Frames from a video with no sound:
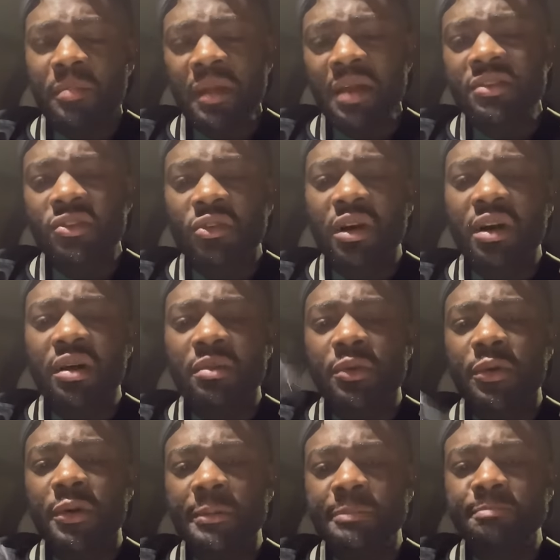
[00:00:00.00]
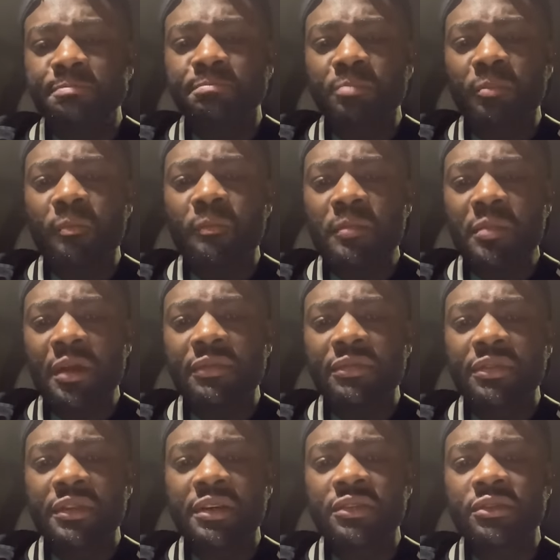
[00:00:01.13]
It's guacamole. It
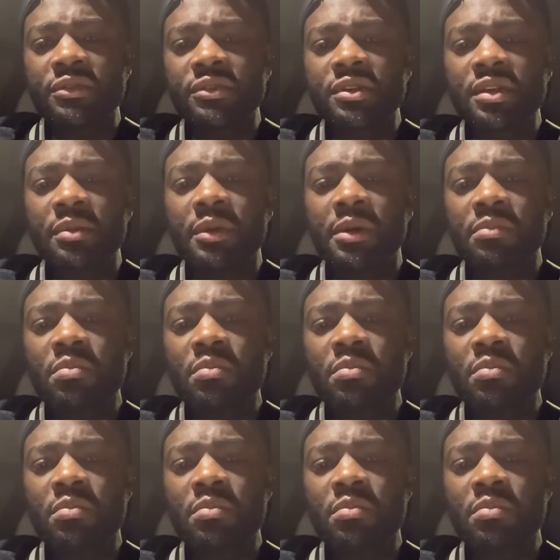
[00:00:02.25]
tastes good, see me.